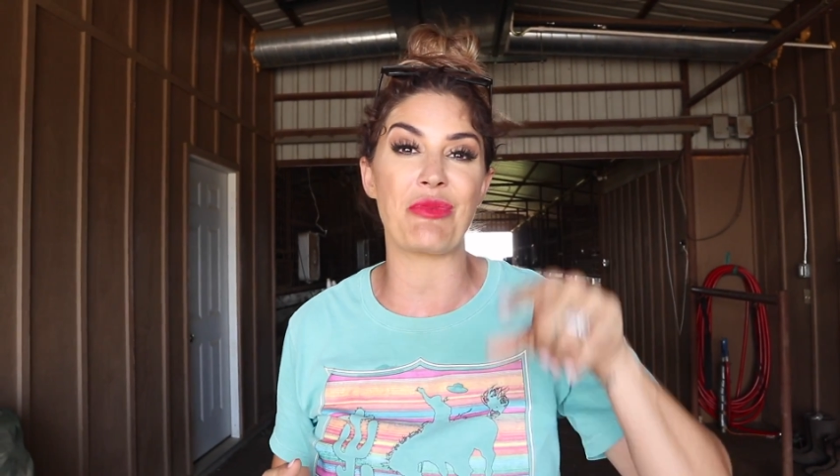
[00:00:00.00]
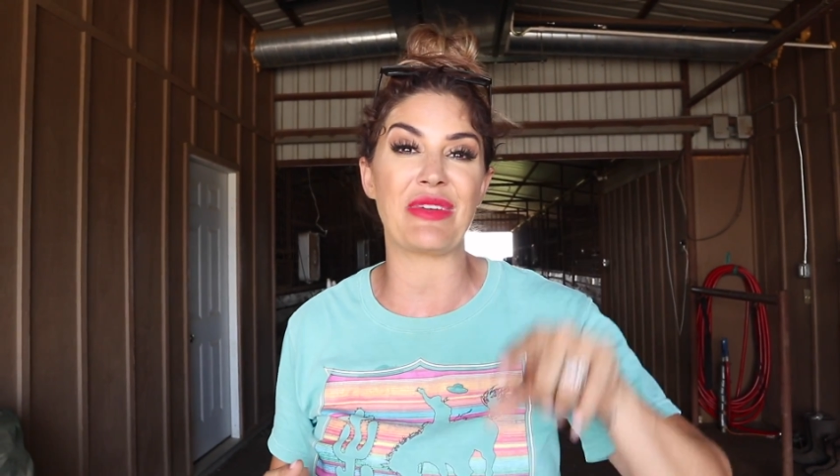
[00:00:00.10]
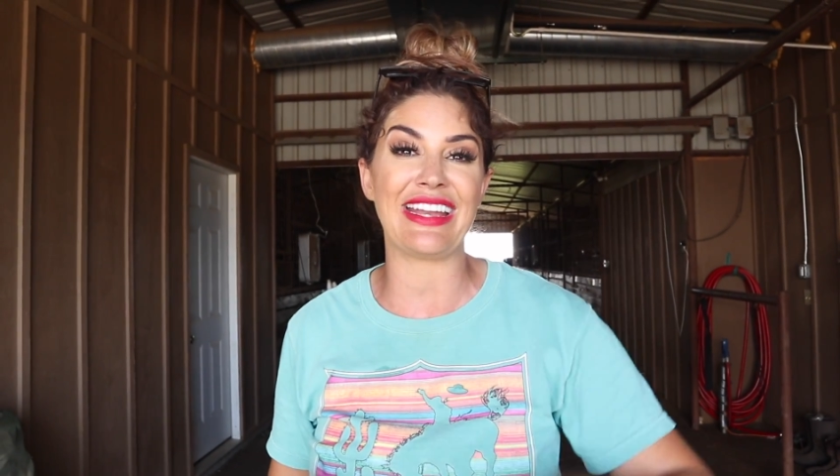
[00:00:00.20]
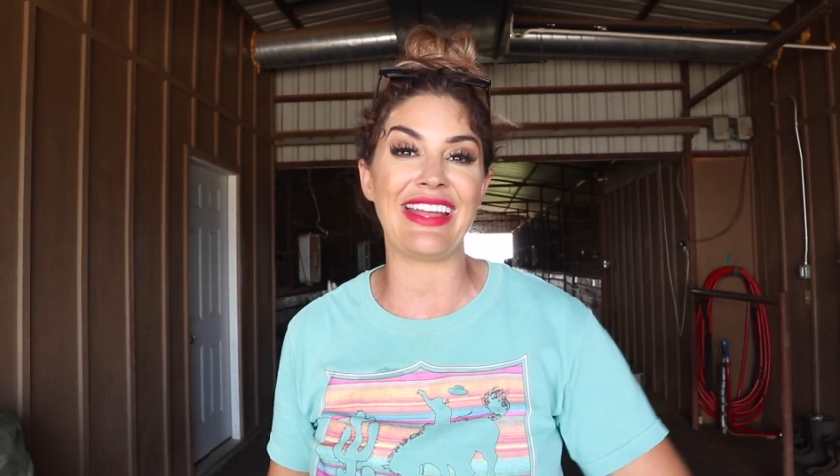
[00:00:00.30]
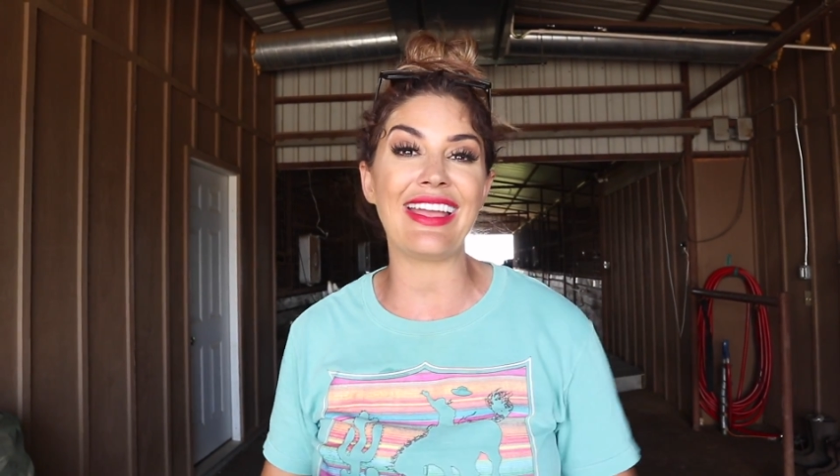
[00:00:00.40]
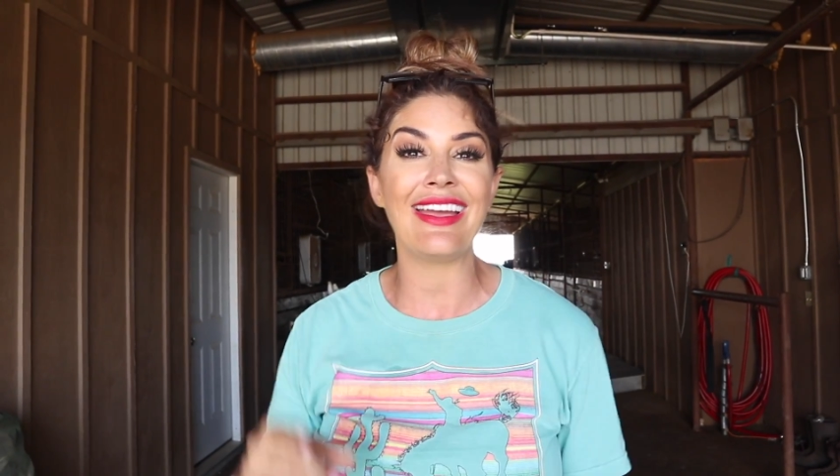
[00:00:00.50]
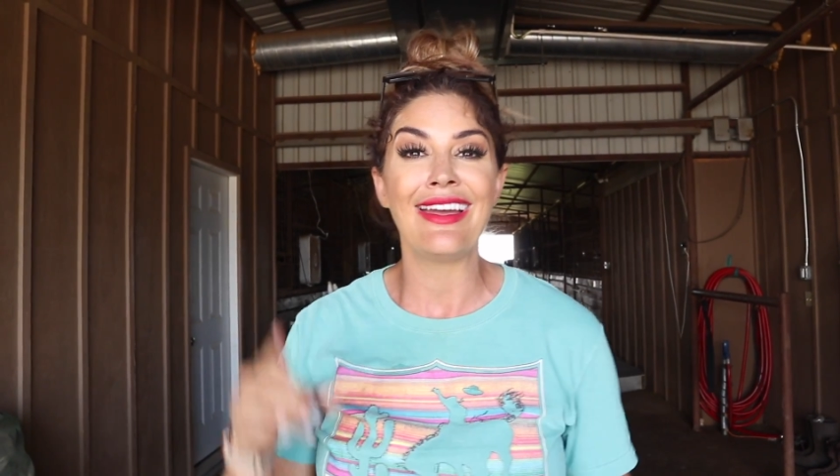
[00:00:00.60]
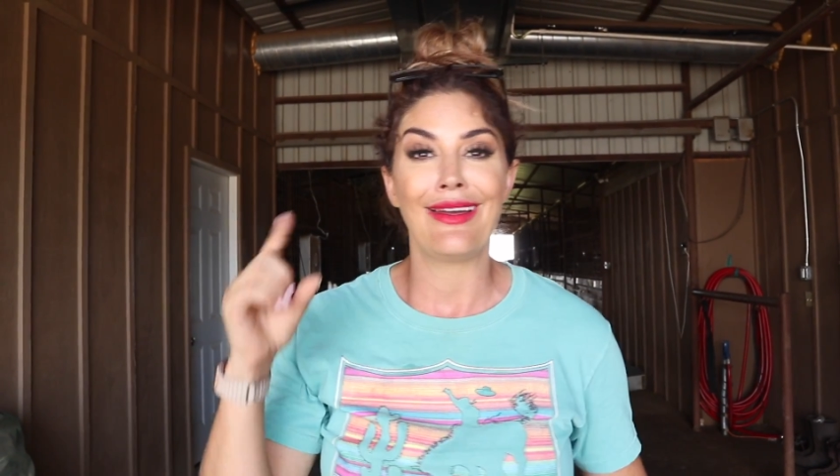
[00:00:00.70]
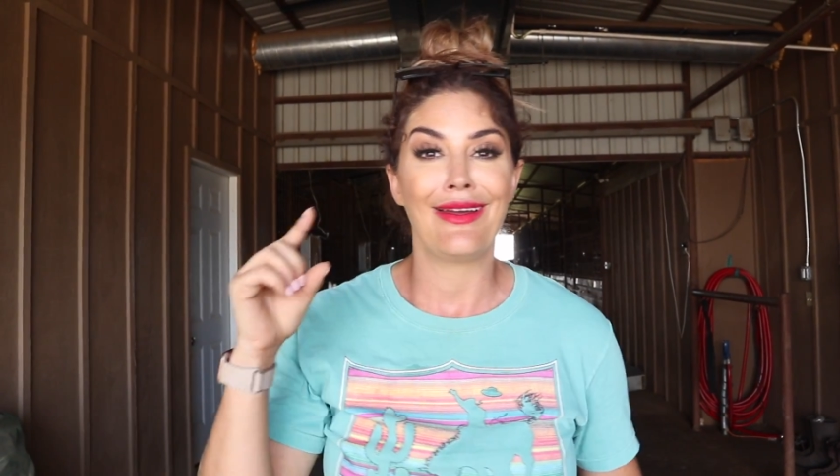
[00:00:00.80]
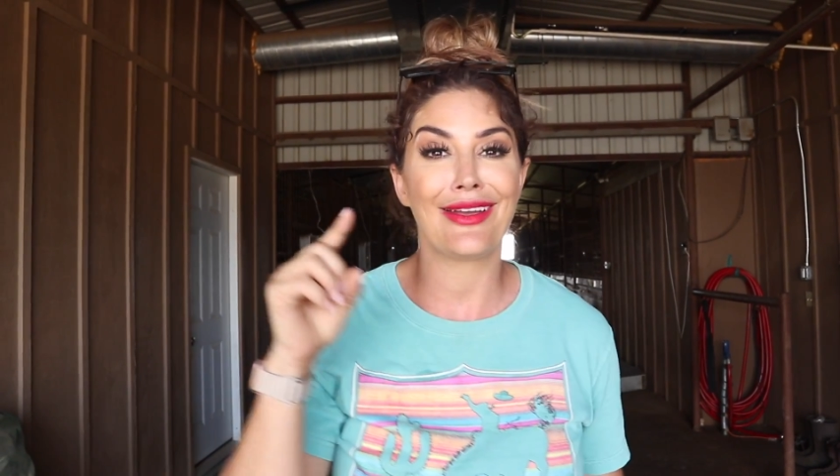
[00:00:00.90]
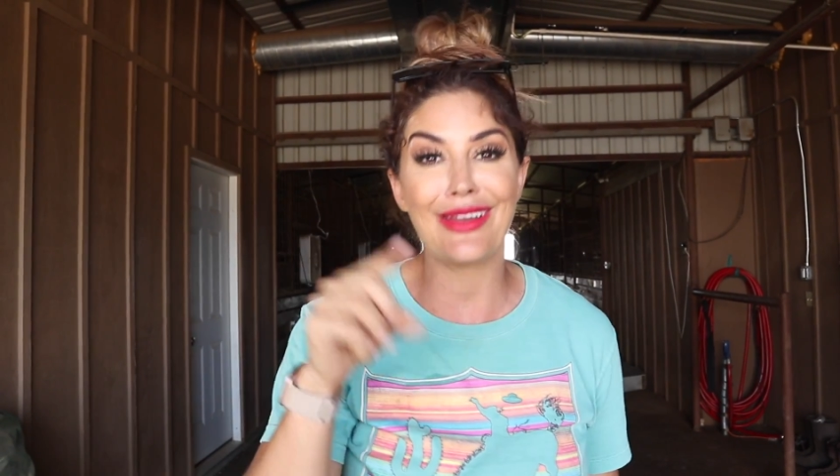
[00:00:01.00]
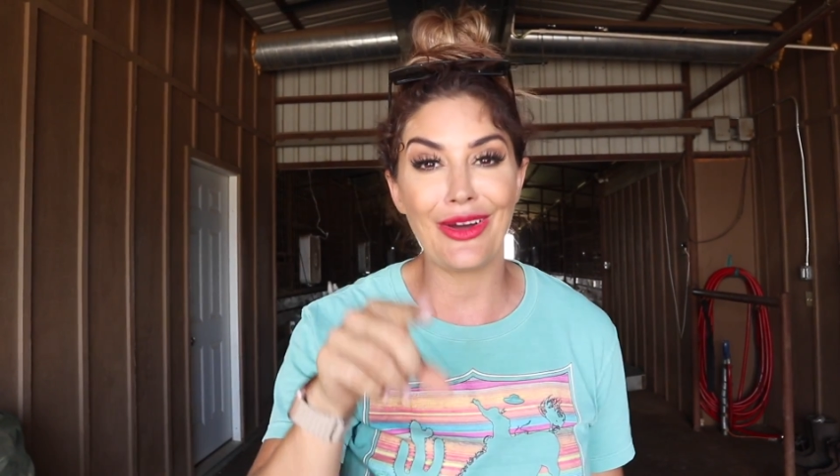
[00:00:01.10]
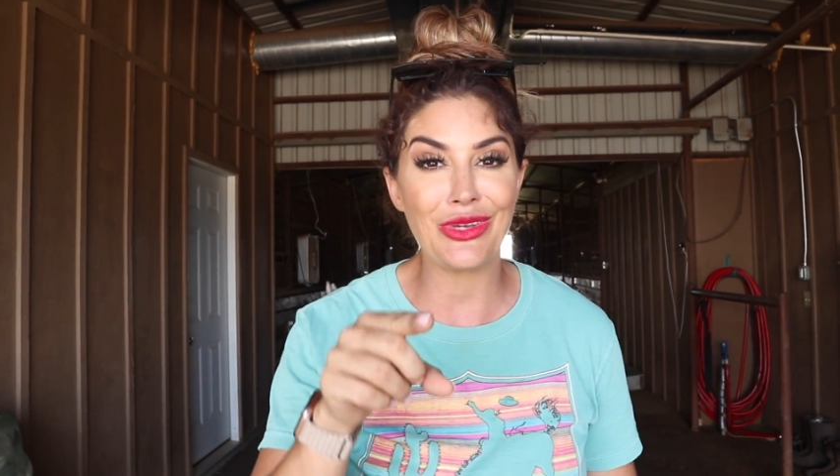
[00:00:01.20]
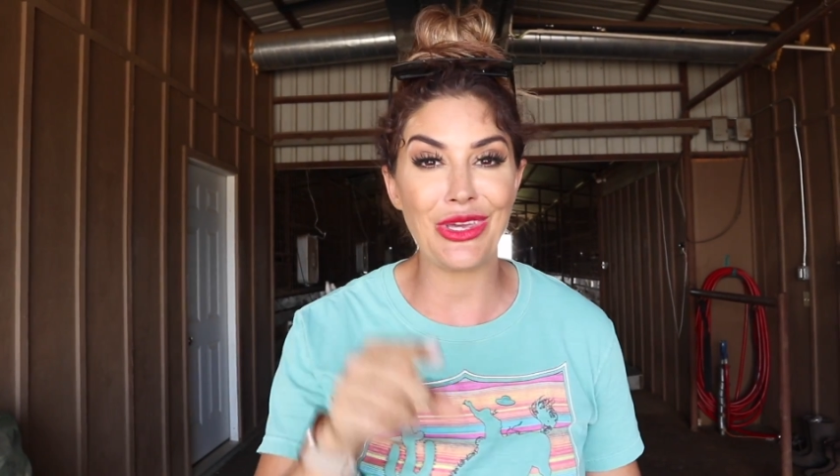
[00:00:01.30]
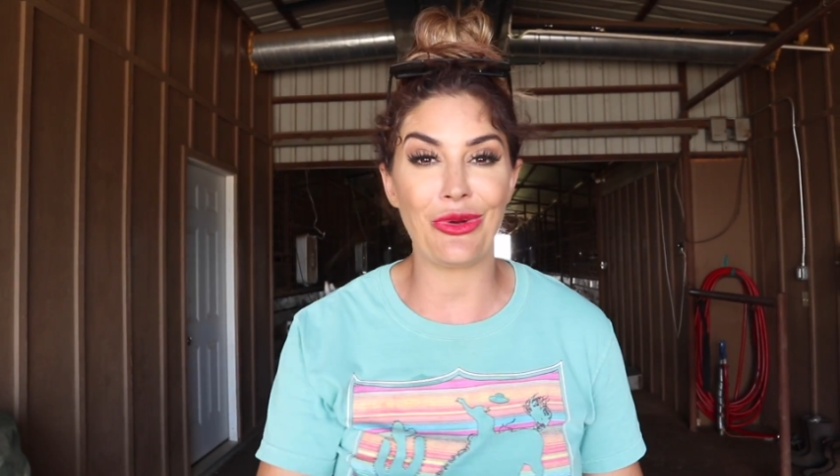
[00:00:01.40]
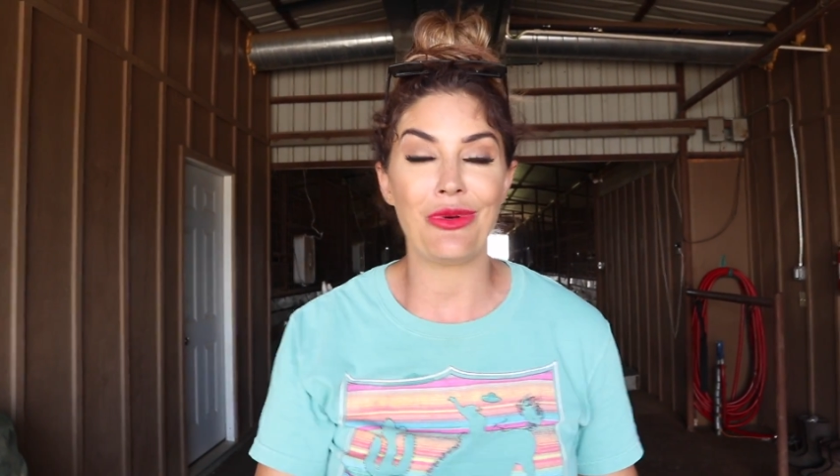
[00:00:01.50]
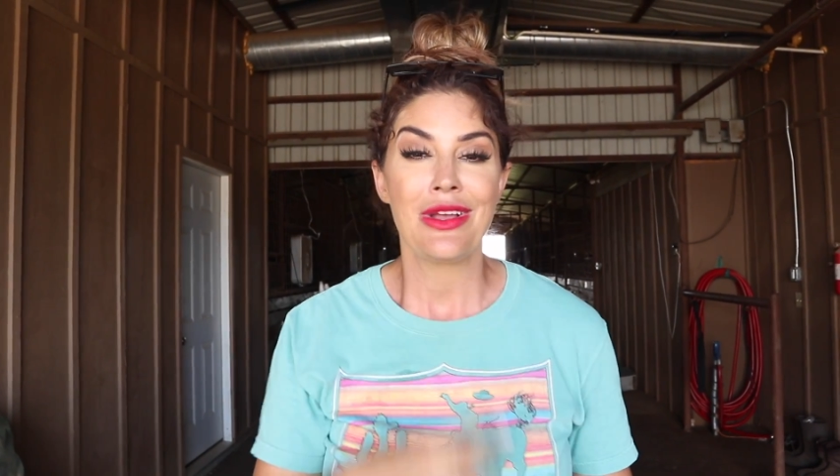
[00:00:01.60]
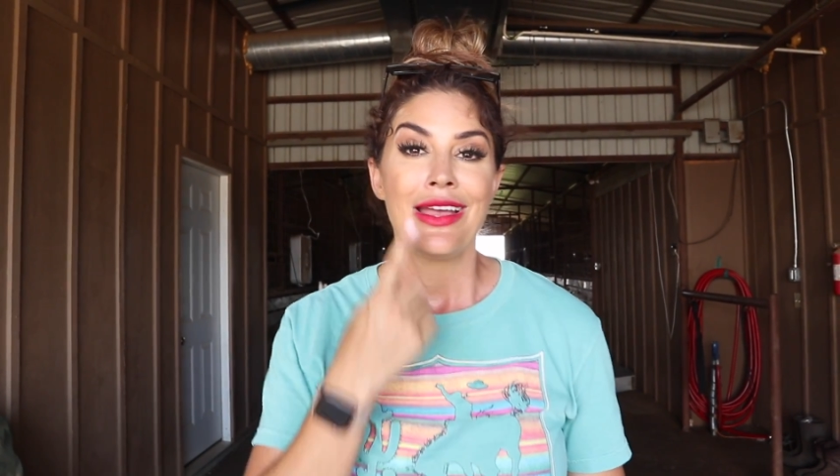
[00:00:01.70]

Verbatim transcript: beginning, go you.